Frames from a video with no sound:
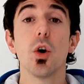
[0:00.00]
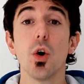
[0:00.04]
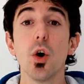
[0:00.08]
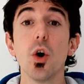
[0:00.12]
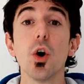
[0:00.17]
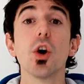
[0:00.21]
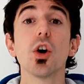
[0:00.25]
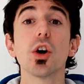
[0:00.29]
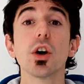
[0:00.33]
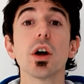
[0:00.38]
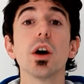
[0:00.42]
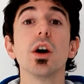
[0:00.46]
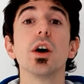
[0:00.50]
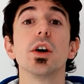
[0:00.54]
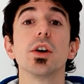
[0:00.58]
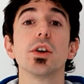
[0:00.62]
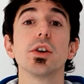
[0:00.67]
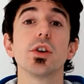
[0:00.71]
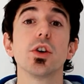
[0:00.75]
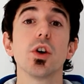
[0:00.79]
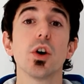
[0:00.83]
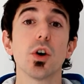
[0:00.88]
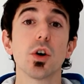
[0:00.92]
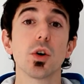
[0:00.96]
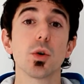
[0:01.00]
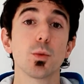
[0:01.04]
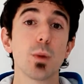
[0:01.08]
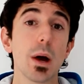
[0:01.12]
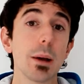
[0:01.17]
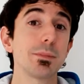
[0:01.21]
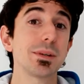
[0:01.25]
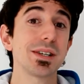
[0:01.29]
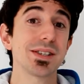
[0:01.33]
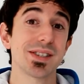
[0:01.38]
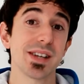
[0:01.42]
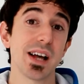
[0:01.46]
or your
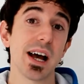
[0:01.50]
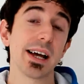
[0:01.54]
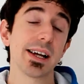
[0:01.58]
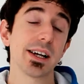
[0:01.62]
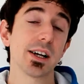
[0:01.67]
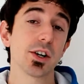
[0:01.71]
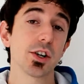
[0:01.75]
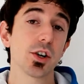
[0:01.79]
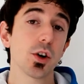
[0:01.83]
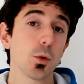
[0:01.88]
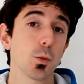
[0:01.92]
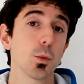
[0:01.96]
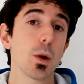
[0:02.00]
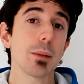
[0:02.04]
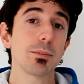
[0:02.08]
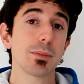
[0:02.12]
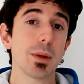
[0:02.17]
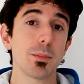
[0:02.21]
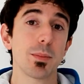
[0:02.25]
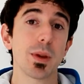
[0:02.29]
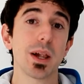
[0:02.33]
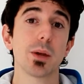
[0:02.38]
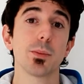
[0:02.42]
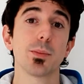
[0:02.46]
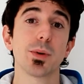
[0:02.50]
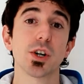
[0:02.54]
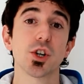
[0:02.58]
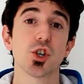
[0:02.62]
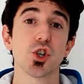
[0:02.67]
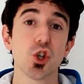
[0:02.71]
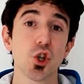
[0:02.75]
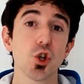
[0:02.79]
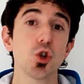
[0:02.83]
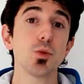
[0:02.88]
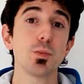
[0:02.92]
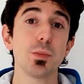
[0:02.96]
web designer, your web developer
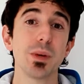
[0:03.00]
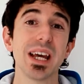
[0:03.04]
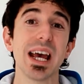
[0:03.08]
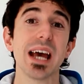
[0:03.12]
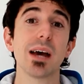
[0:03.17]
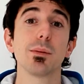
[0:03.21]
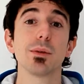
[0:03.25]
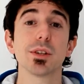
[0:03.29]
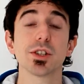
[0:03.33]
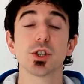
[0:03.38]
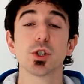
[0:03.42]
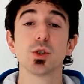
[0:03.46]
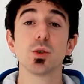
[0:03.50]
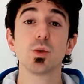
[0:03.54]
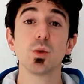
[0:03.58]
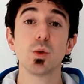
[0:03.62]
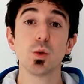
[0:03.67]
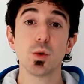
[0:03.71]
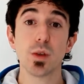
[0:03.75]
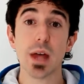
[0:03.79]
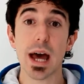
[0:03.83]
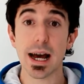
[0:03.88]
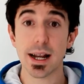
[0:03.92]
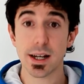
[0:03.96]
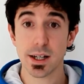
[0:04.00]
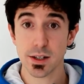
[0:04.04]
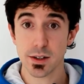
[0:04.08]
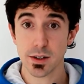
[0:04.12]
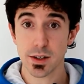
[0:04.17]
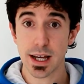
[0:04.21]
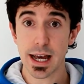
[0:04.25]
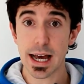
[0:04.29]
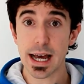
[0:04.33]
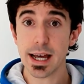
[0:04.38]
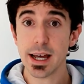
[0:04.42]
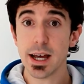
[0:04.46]
should be able to do that,
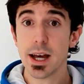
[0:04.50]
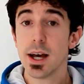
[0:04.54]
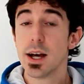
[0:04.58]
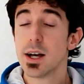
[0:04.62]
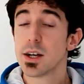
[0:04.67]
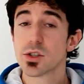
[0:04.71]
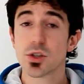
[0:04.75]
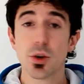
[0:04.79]
okay?